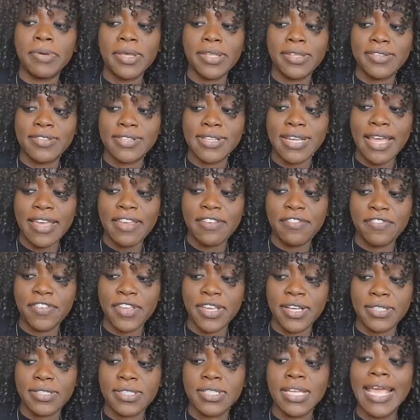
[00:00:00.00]
best life
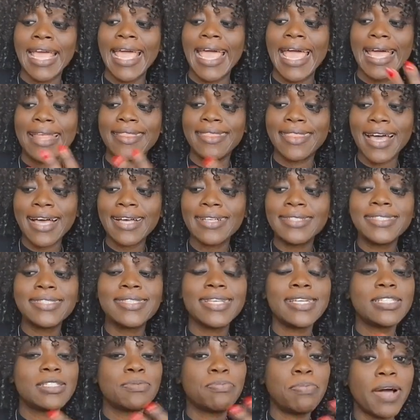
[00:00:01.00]
yet and that's
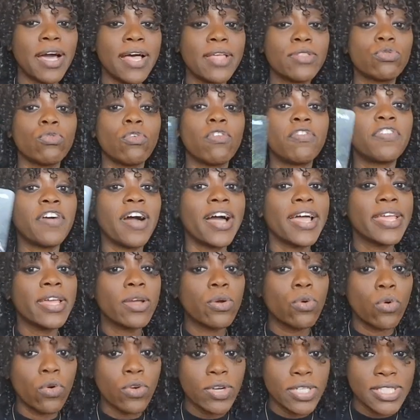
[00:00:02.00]
that path of
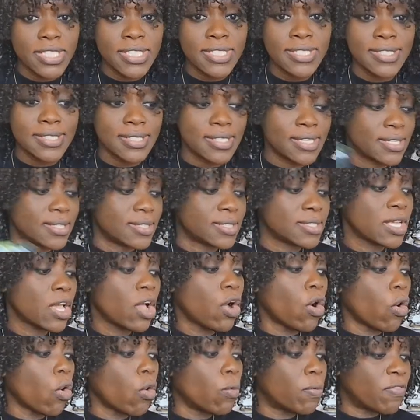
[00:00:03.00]
higher consciousness
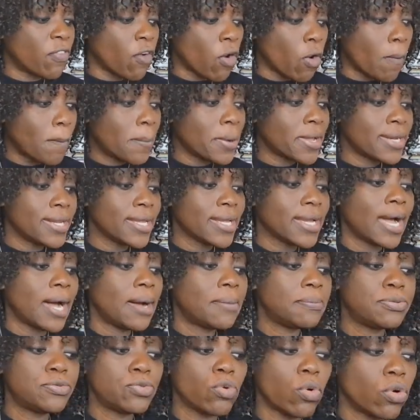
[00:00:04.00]
of opening
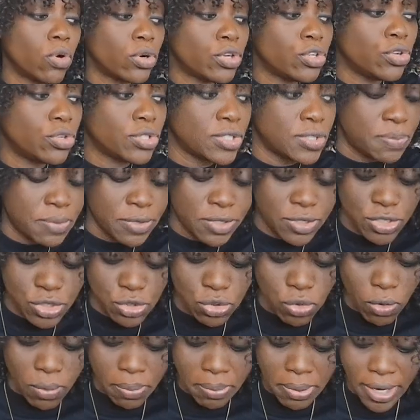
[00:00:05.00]
up on your
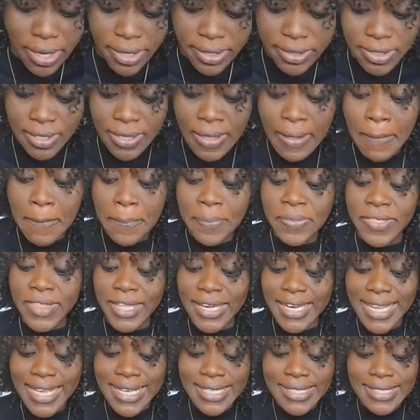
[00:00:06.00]
spiritual path
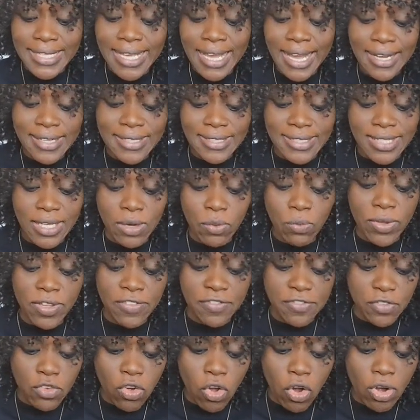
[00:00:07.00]
the next card that
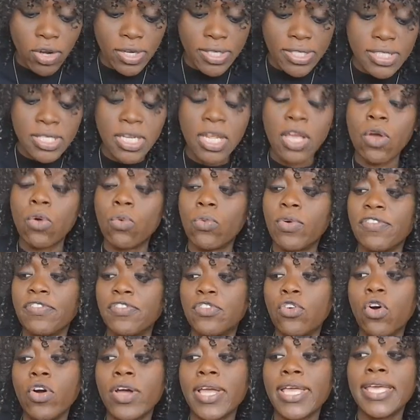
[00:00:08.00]
we've got
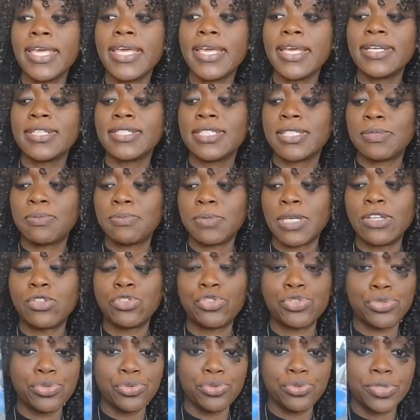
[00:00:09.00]
we've got here is
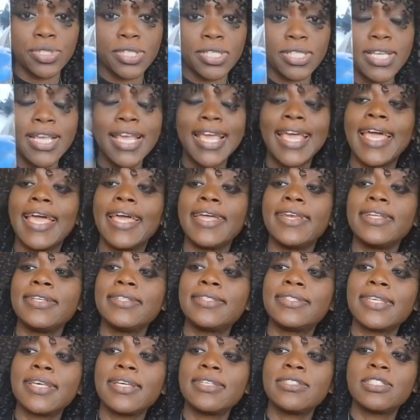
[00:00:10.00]
truth and it
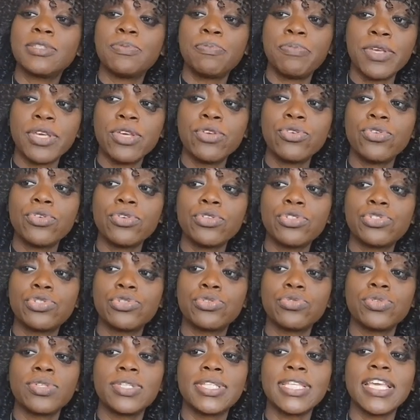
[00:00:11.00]
says speak your
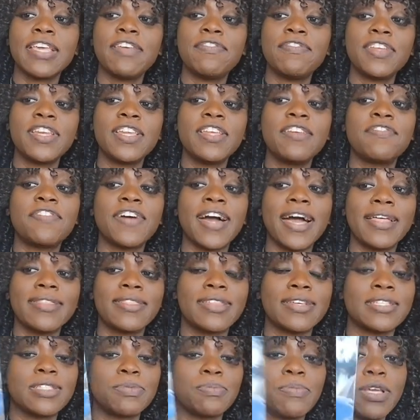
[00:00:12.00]
truth even if
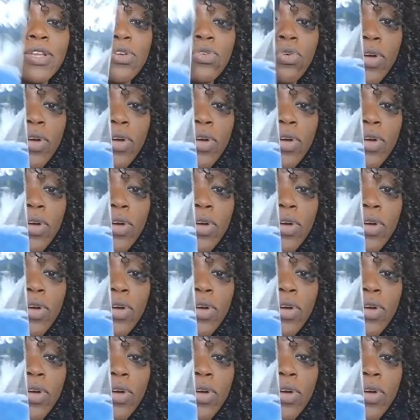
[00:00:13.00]
others may